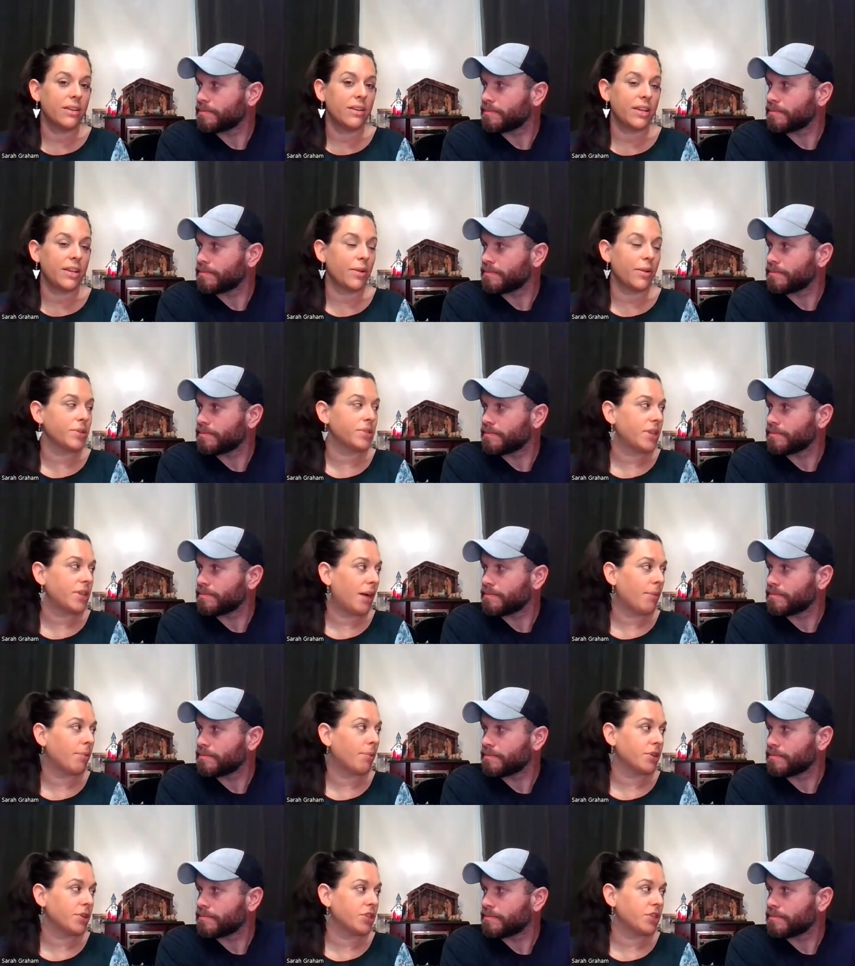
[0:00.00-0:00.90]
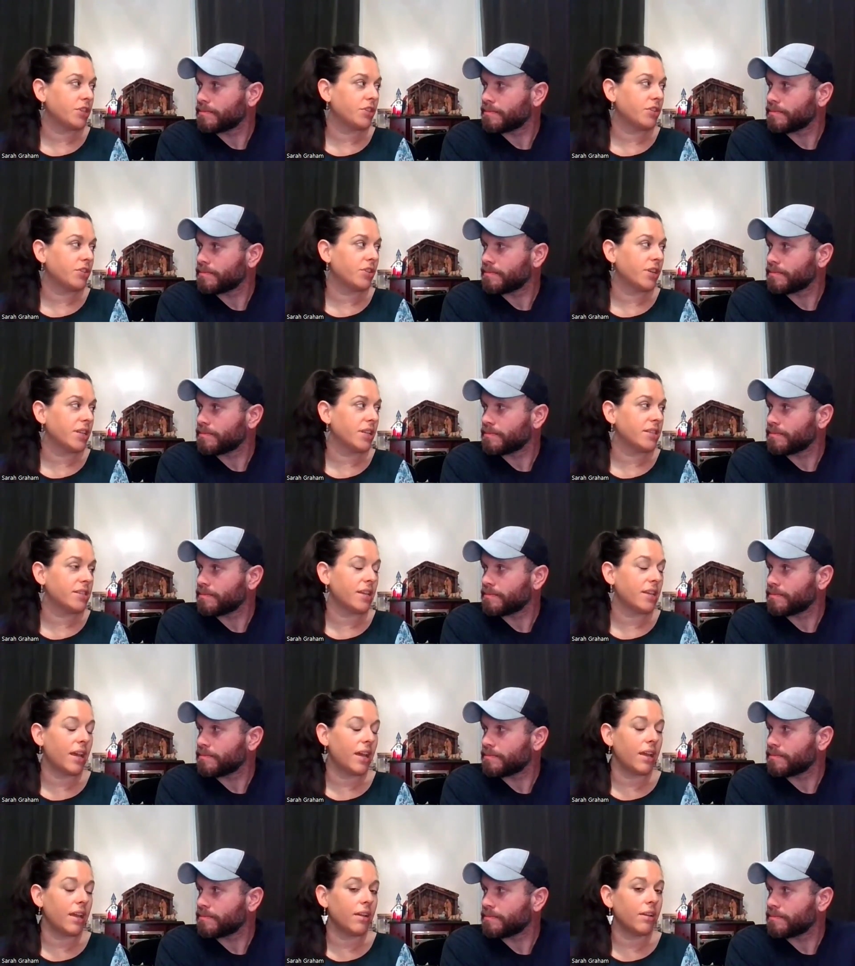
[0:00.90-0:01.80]
Speaker 1: you know stop our children and
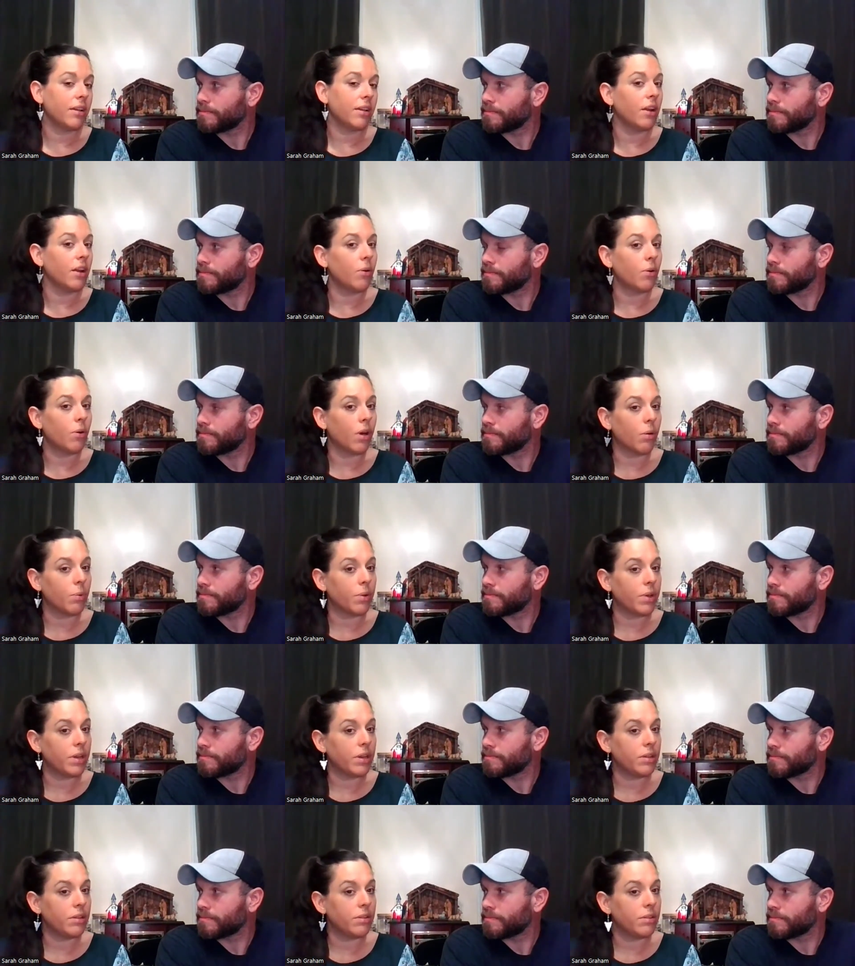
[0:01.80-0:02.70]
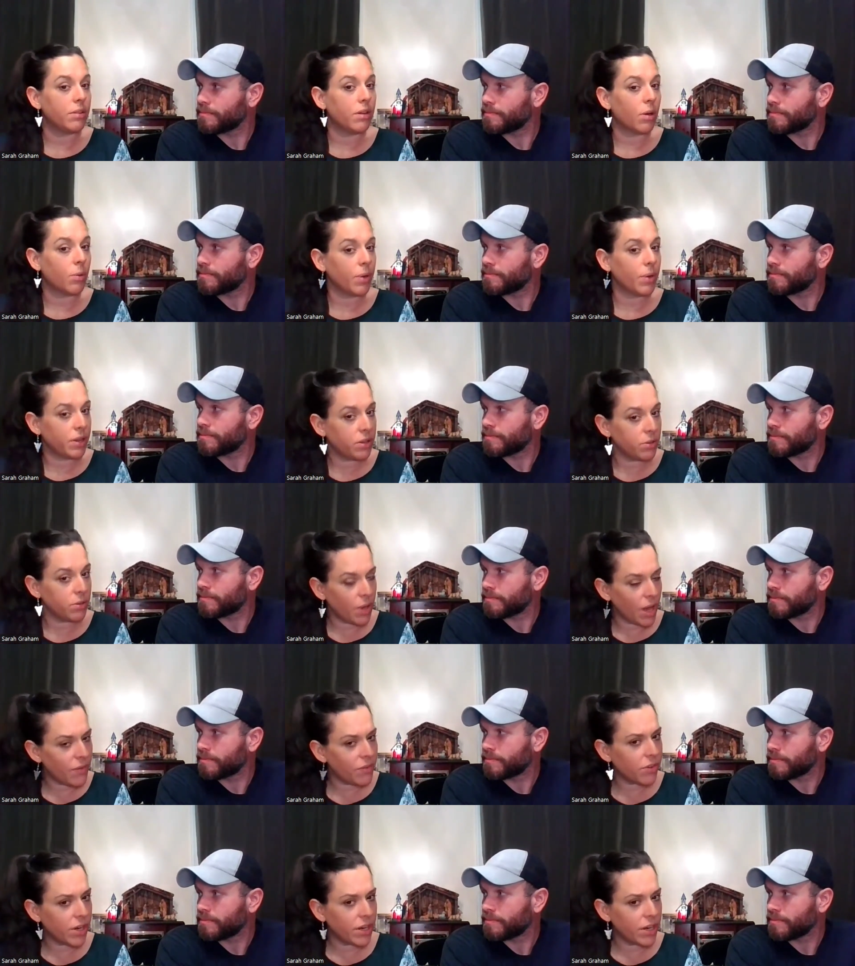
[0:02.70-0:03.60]
say you know are we are we do we
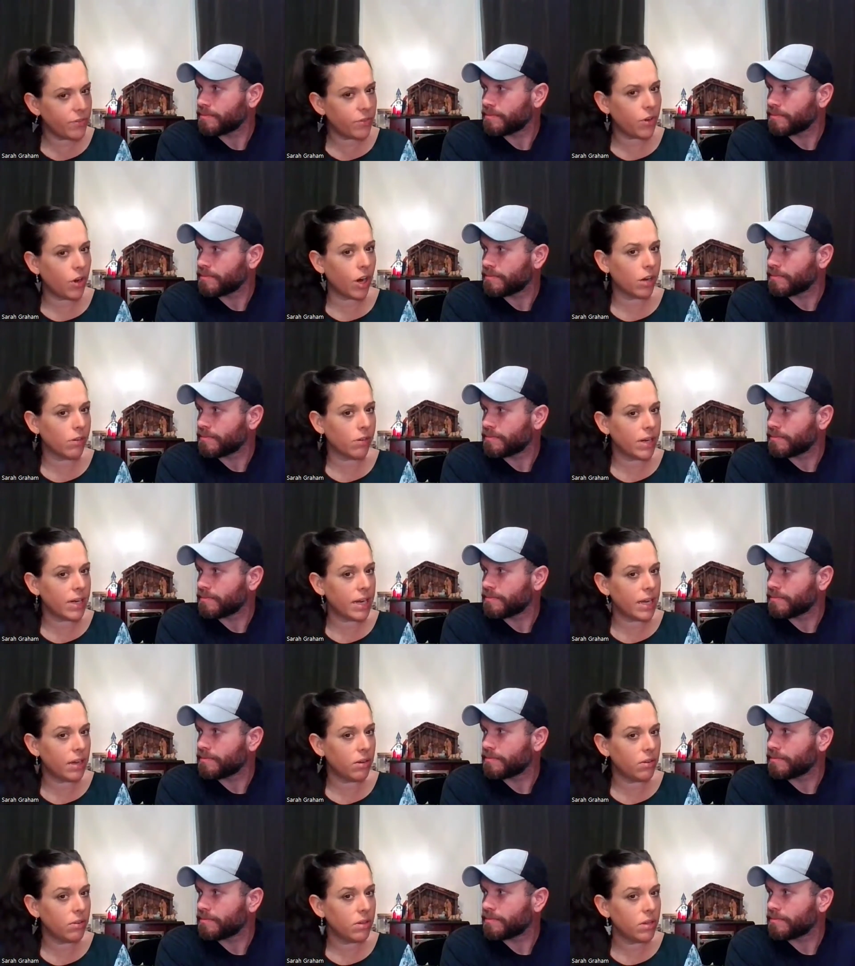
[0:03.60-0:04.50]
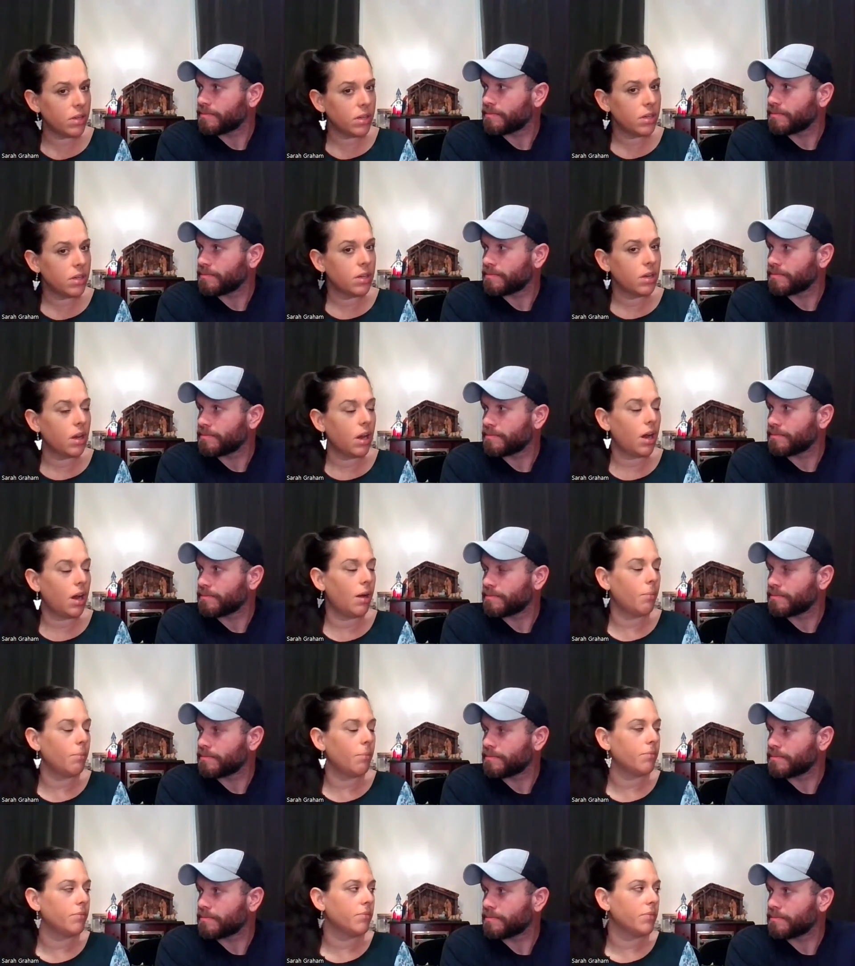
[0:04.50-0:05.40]
have a grateful heart right now
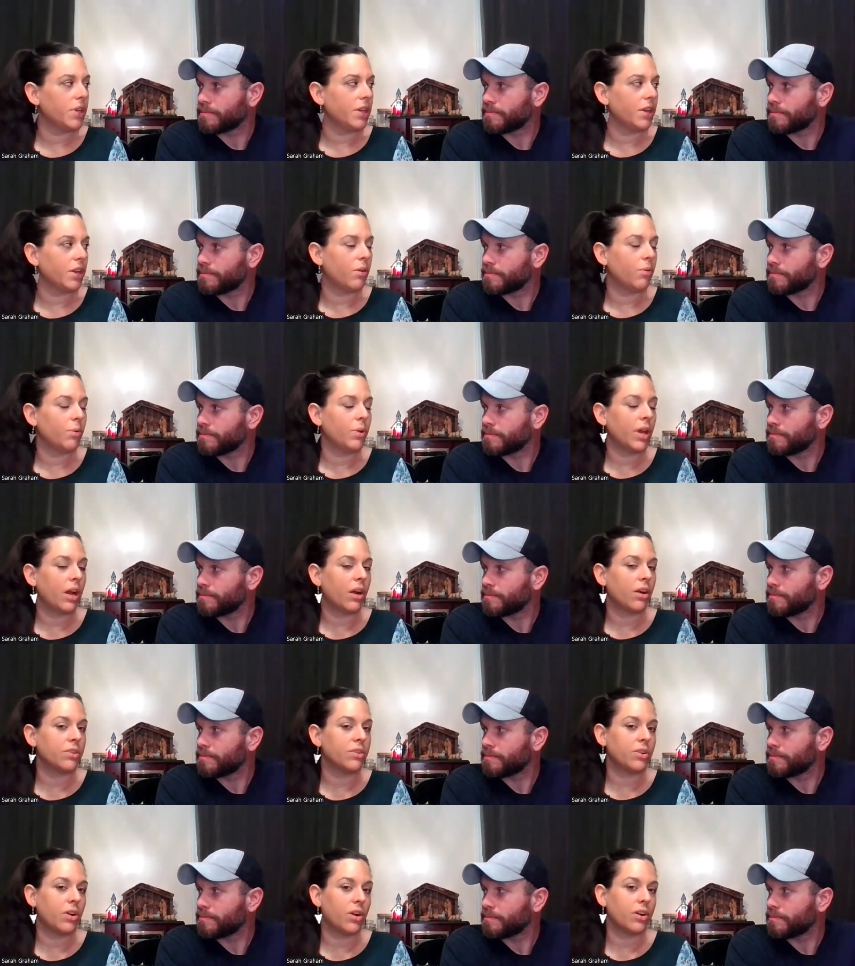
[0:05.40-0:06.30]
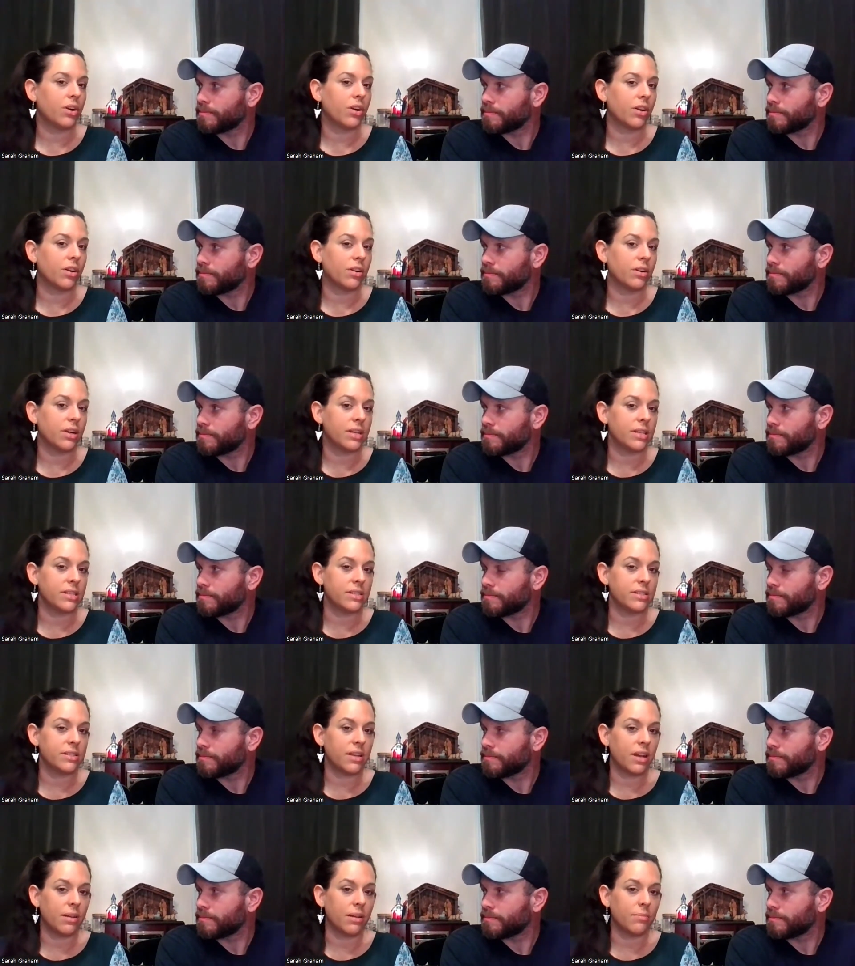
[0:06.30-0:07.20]
um you know we our daughter
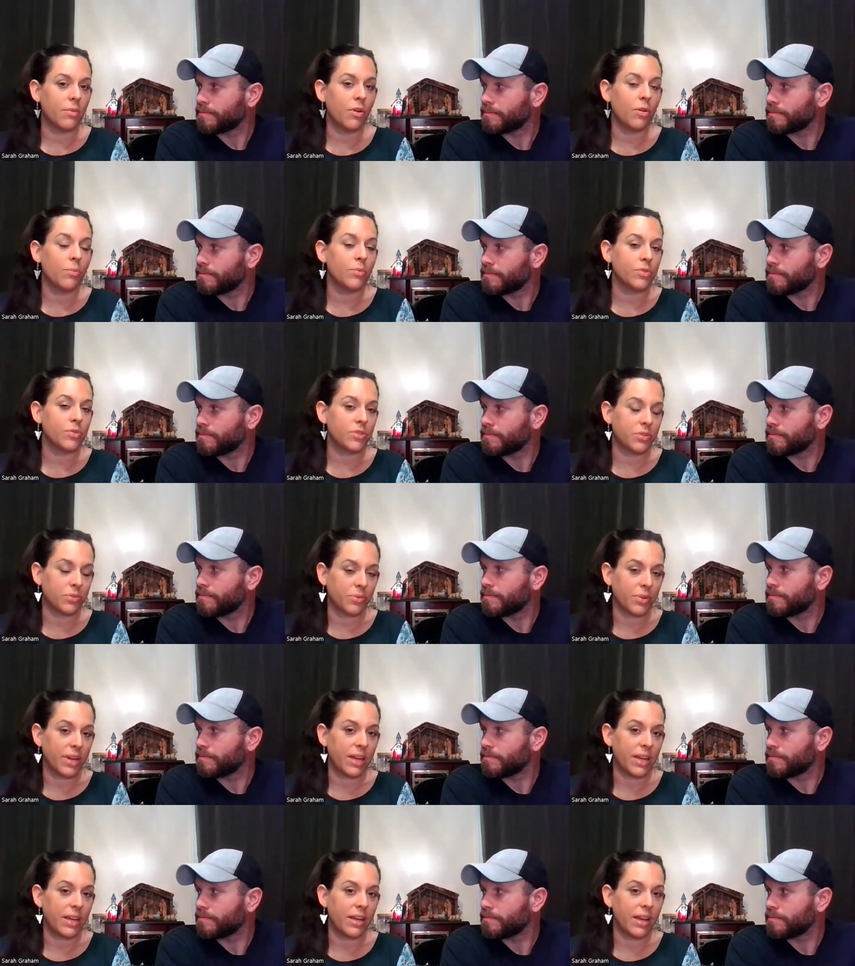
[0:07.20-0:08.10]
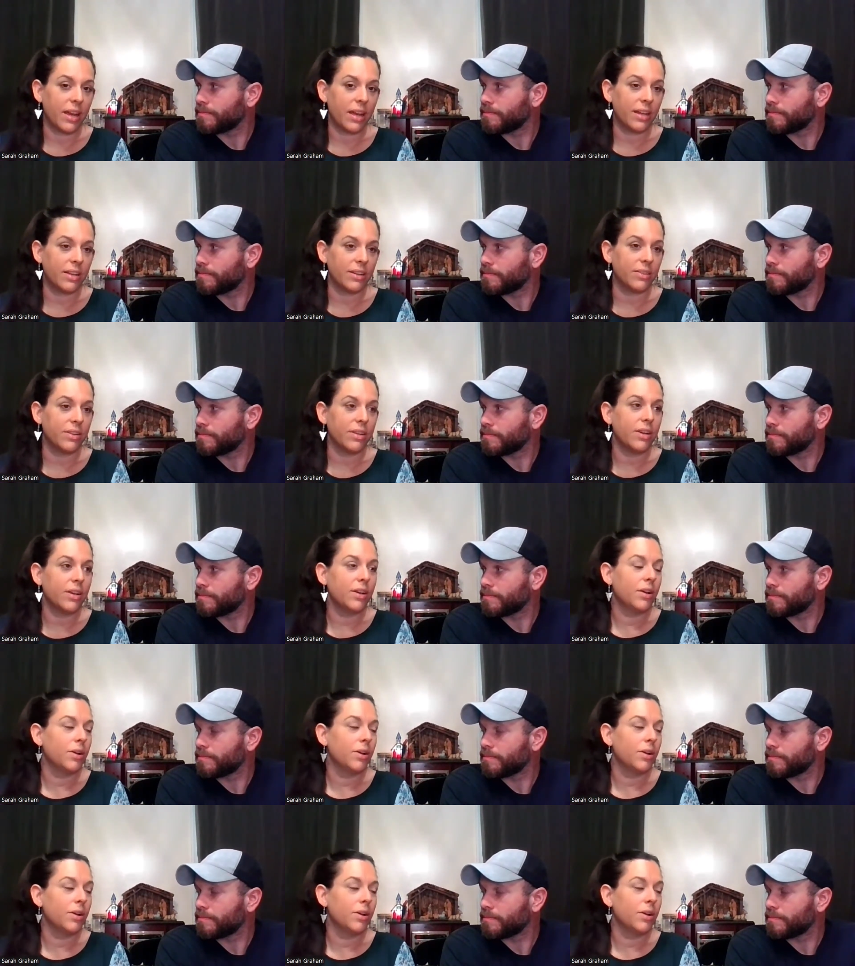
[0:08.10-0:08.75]
is um almost 3 and